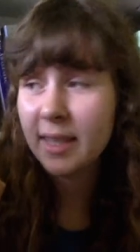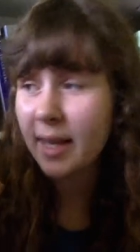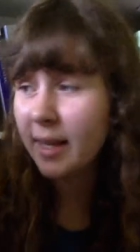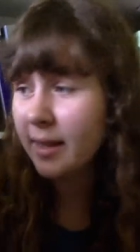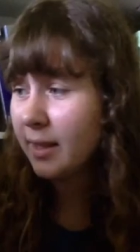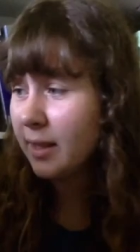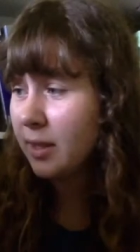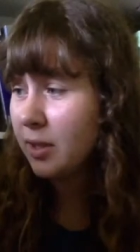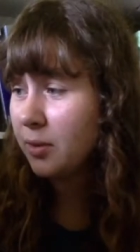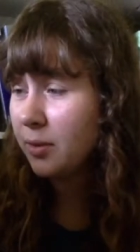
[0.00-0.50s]
I
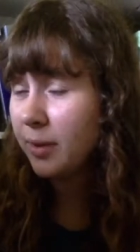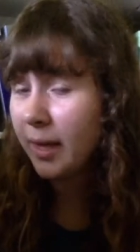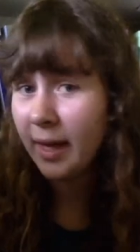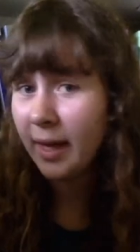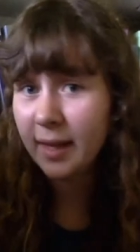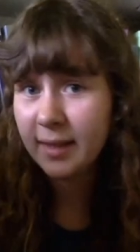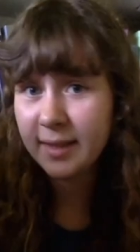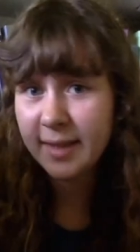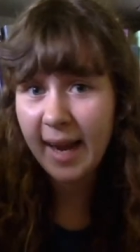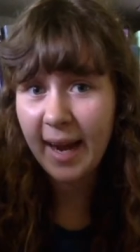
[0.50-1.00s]
think you
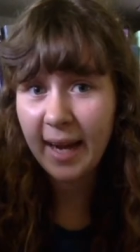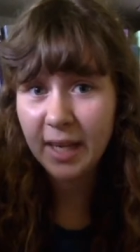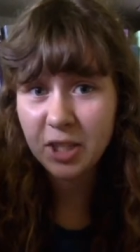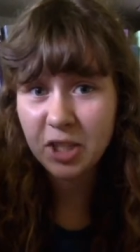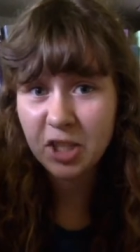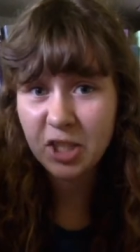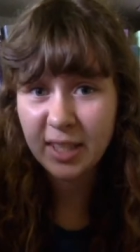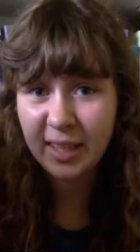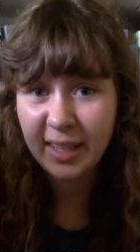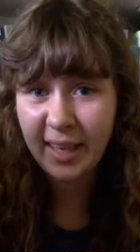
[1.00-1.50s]
get
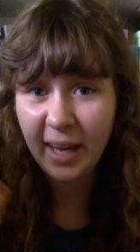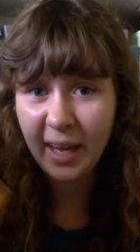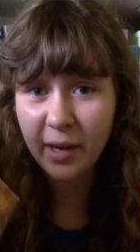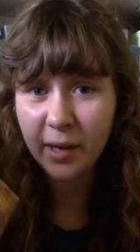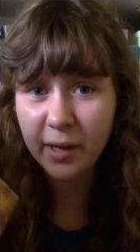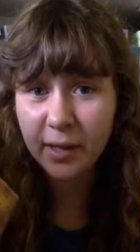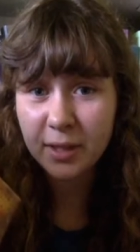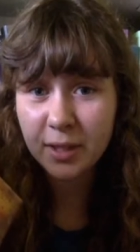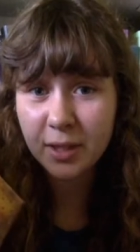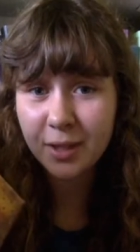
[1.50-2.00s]
attached to the
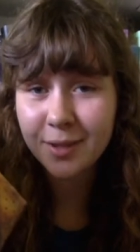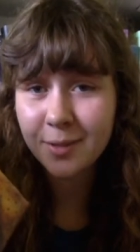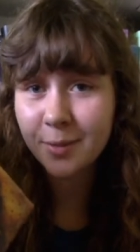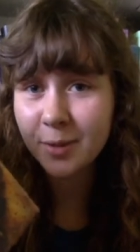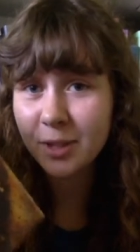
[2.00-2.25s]
characters,